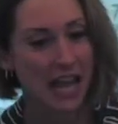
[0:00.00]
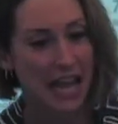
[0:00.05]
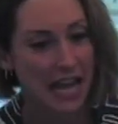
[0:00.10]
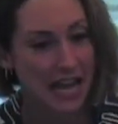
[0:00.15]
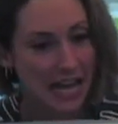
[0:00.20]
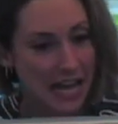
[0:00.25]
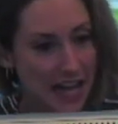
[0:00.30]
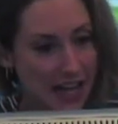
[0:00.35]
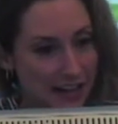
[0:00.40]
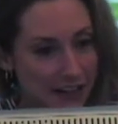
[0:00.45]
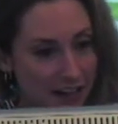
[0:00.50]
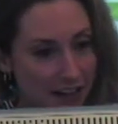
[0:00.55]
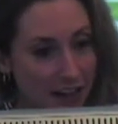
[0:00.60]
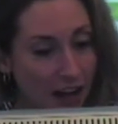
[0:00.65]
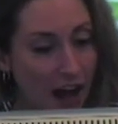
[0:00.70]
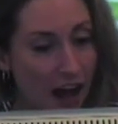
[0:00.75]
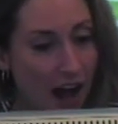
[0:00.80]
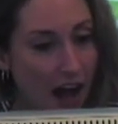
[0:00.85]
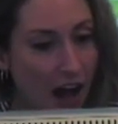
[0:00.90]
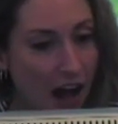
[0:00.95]
And
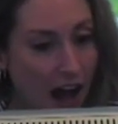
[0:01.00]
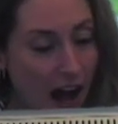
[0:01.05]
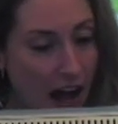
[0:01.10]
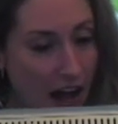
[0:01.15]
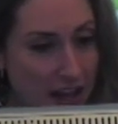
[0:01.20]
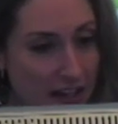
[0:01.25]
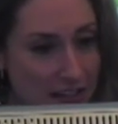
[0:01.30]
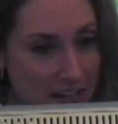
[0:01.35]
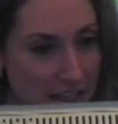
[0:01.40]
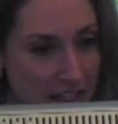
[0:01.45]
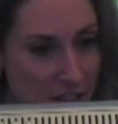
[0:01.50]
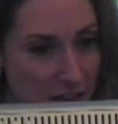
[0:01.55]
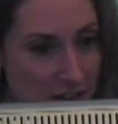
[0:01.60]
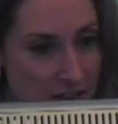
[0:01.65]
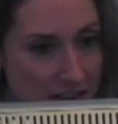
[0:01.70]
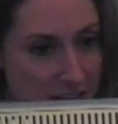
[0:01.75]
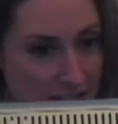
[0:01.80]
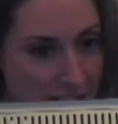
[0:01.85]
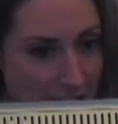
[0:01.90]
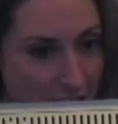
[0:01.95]
there's
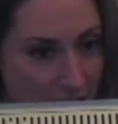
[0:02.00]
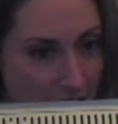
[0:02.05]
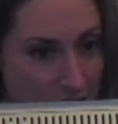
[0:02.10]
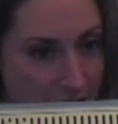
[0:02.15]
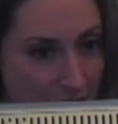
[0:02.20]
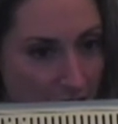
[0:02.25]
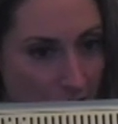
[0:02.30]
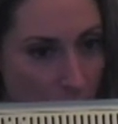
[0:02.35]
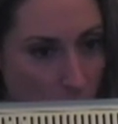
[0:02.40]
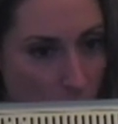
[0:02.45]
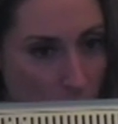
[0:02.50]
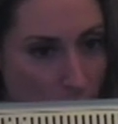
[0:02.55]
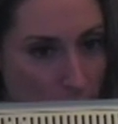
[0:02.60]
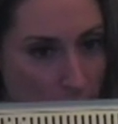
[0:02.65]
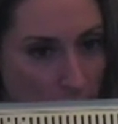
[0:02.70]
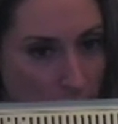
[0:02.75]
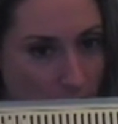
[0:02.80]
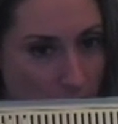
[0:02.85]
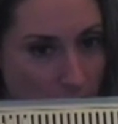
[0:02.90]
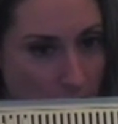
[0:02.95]
the title tag, web
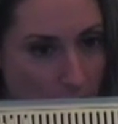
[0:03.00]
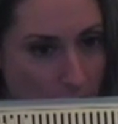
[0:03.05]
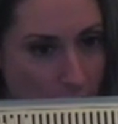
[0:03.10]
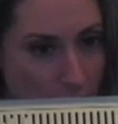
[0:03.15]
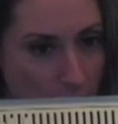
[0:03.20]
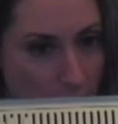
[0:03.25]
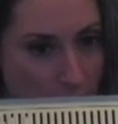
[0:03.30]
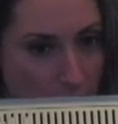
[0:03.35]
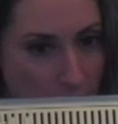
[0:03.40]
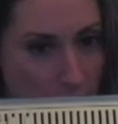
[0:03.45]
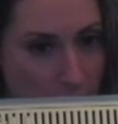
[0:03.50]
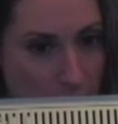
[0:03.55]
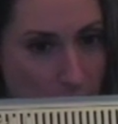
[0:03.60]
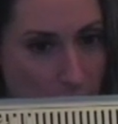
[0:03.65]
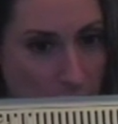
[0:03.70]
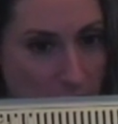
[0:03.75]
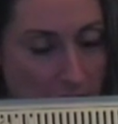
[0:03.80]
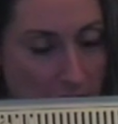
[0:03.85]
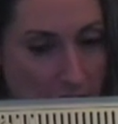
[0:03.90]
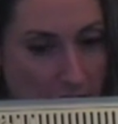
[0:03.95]
marketing therapy.
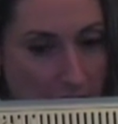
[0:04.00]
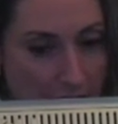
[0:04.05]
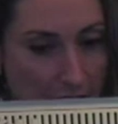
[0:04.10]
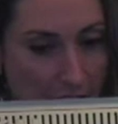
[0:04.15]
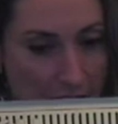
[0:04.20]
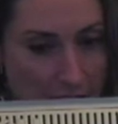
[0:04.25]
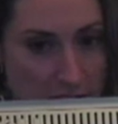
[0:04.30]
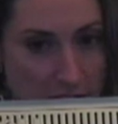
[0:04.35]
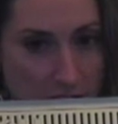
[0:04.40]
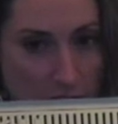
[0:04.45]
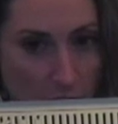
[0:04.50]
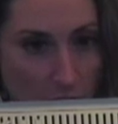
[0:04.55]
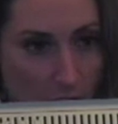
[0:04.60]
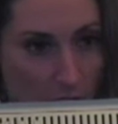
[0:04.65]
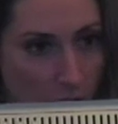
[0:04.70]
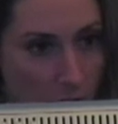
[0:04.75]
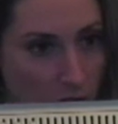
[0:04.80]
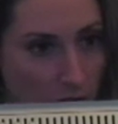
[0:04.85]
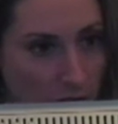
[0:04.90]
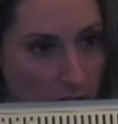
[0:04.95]
Yeah, so
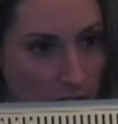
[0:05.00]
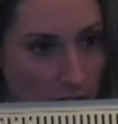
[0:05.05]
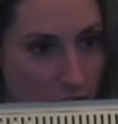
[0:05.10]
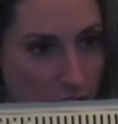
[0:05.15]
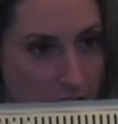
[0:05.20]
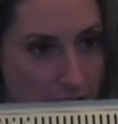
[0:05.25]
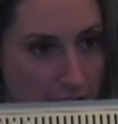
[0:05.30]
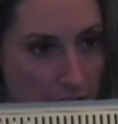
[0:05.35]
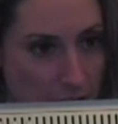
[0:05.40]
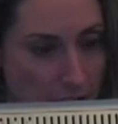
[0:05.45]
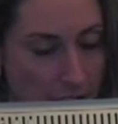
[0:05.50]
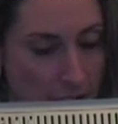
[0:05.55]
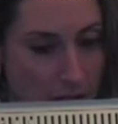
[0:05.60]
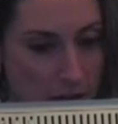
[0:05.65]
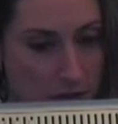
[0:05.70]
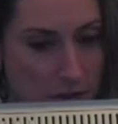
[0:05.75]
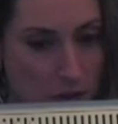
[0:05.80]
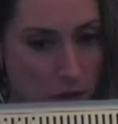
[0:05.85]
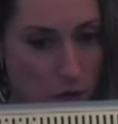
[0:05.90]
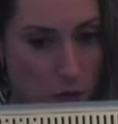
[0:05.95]
I'll close out here.
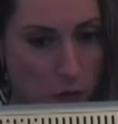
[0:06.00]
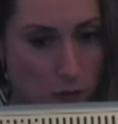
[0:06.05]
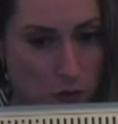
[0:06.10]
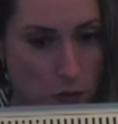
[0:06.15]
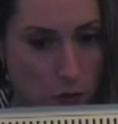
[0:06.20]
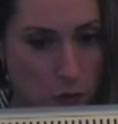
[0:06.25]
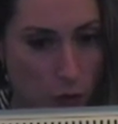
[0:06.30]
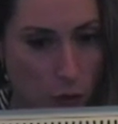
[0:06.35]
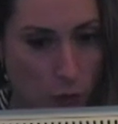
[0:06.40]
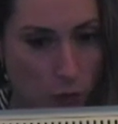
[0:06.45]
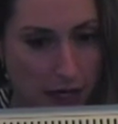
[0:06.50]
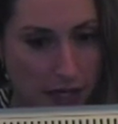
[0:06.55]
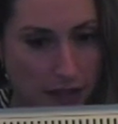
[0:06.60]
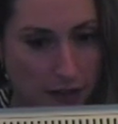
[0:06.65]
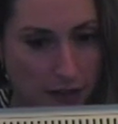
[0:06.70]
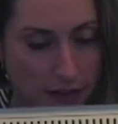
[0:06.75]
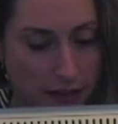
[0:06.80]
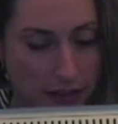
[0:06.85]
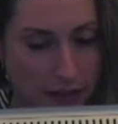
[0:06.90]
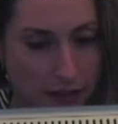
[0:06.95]
So do a right
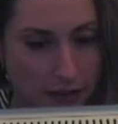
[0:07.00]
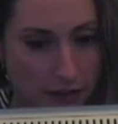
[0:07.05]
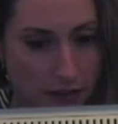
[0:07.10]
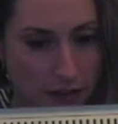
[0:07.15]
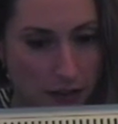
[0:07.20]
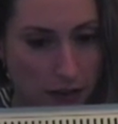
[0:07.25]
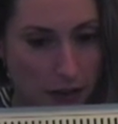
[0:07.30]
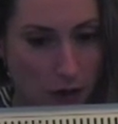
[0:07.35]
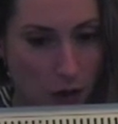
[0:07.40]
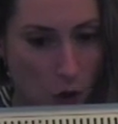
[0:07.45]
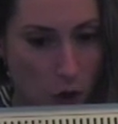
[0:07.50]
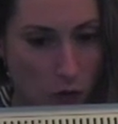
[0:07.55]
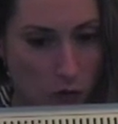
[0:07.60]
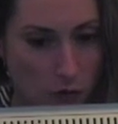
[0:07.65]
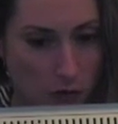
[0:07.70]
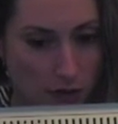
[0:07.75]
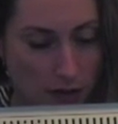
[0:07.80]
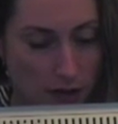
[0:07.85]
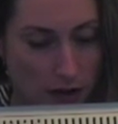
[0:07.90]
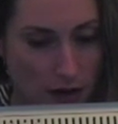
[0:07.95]
click
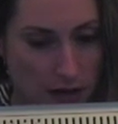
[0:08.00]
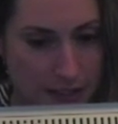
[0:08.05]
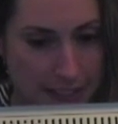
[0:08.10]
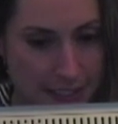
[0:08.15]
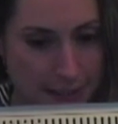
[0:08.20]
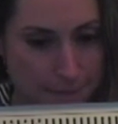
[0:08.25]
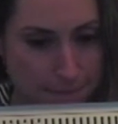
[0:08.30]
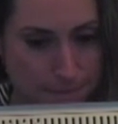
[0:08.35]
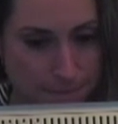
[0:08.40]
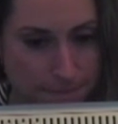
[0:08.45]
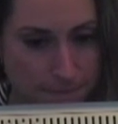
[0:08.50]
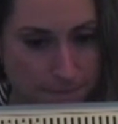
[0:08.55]
over the content.